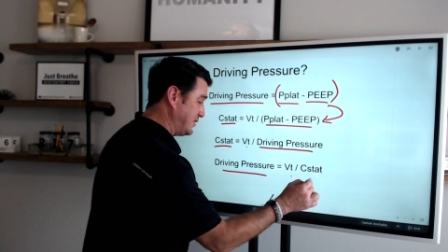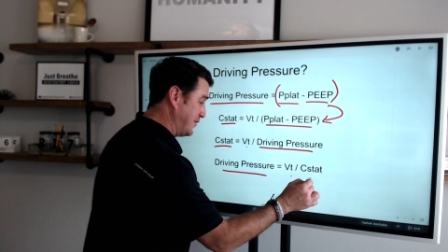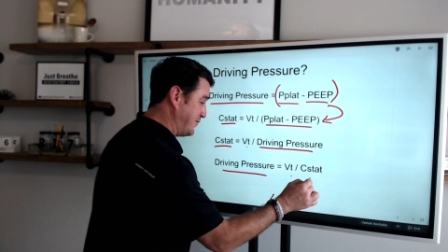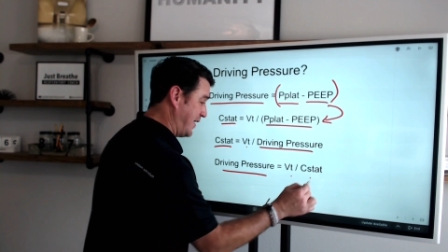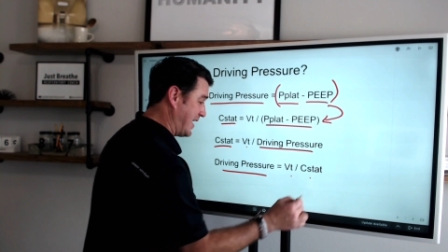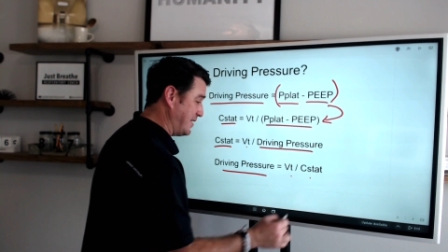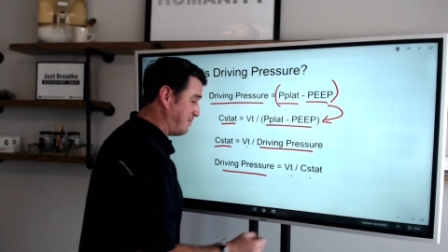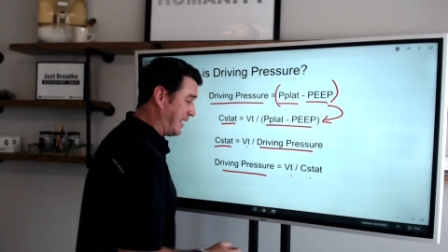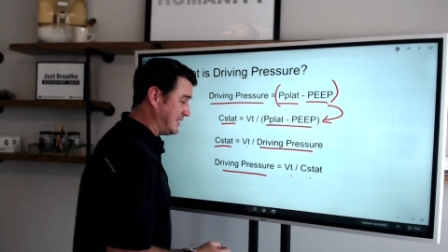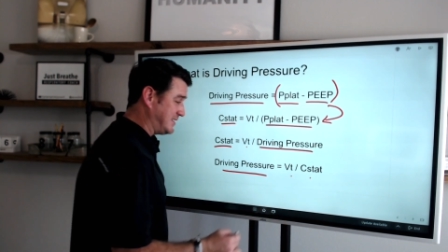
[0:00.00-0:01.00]

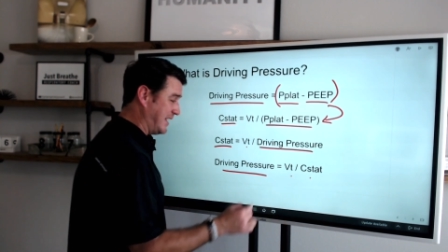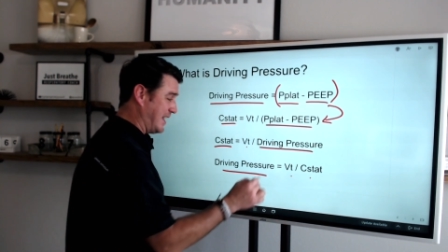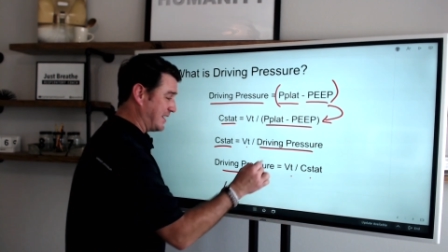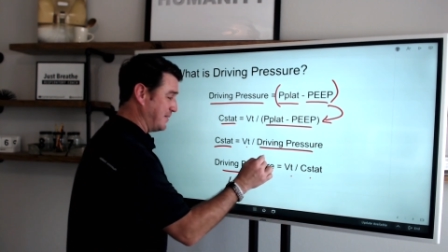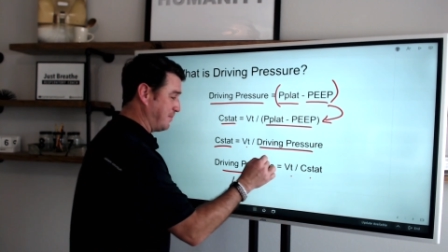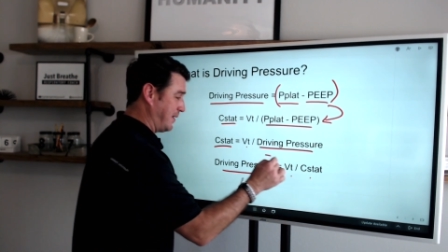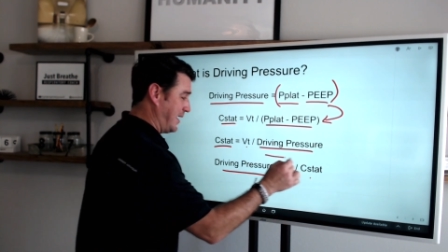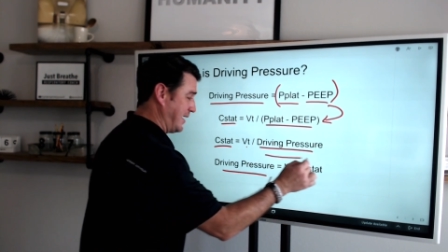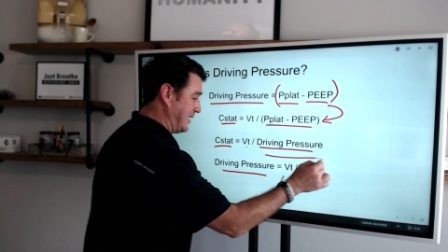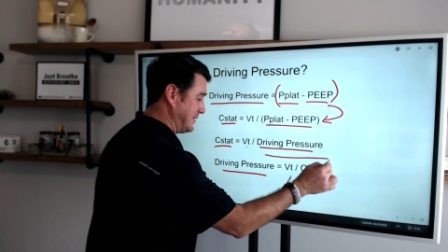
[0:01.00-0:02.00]
divided by static
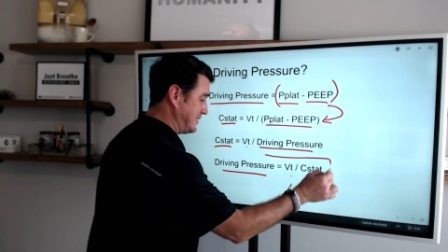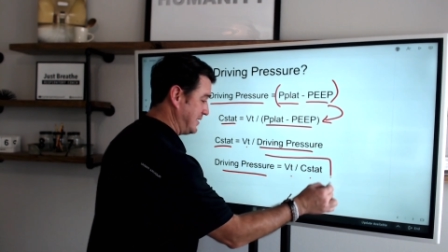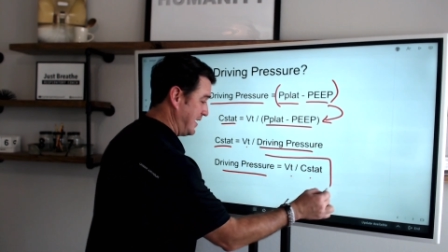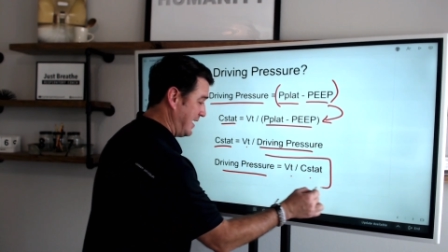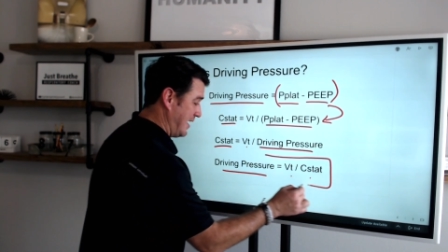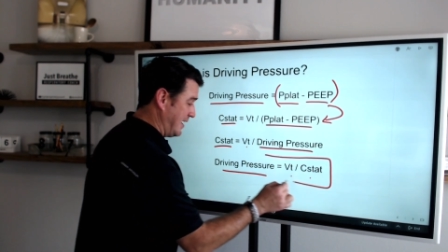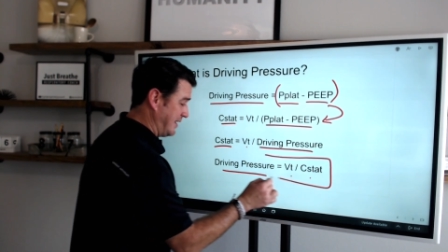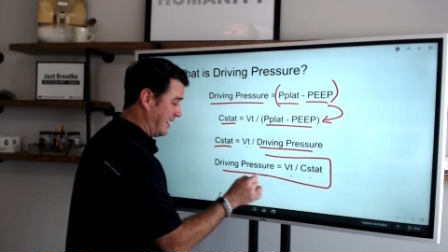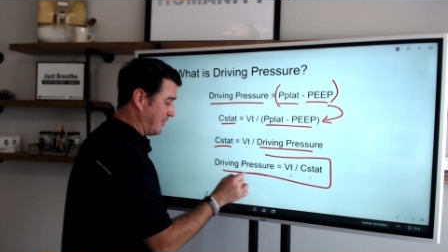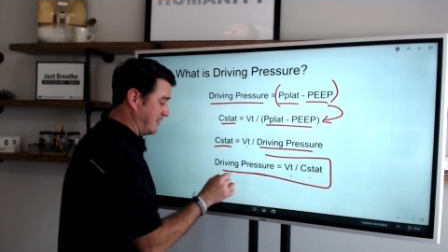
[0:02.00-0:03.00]
compliance.
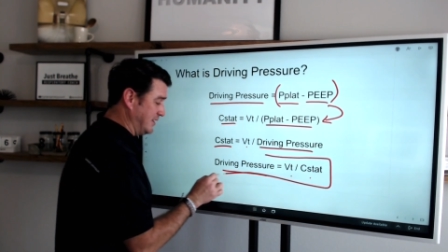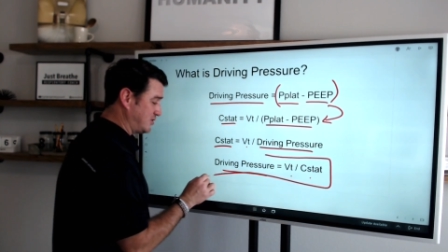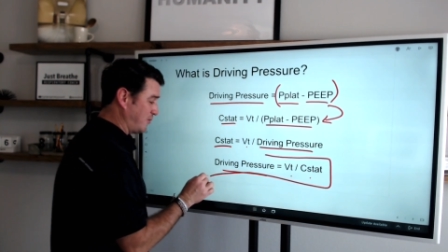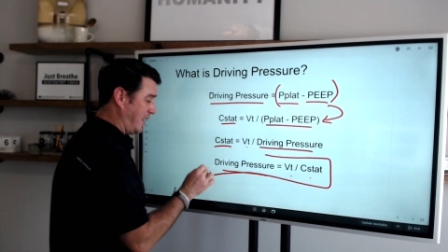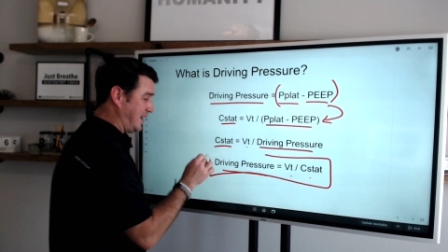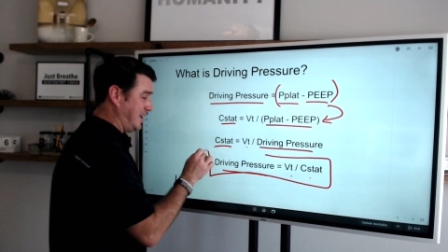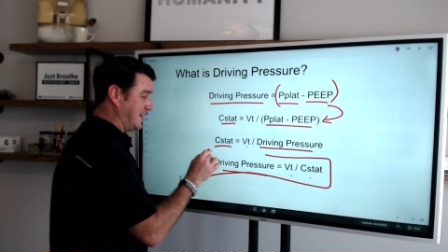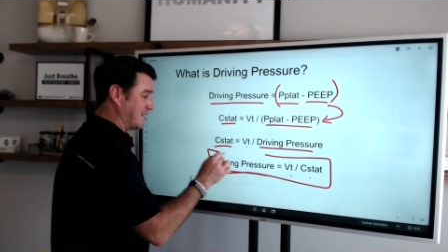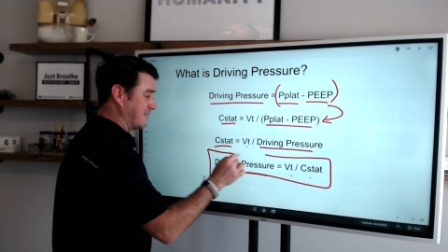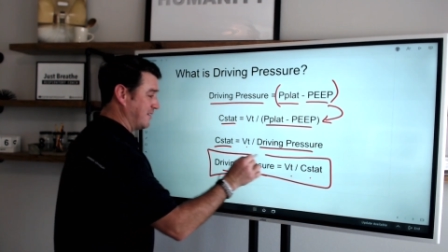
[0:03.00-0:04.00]
Now this right
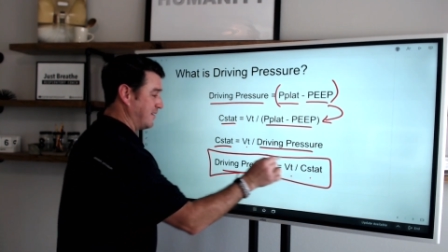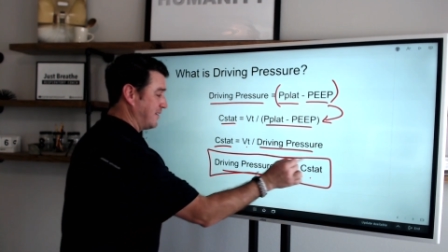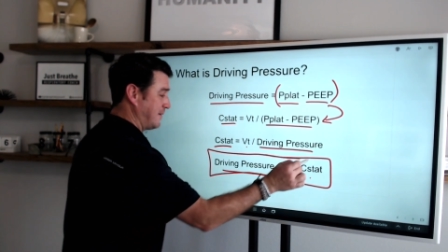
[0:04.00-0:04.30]
here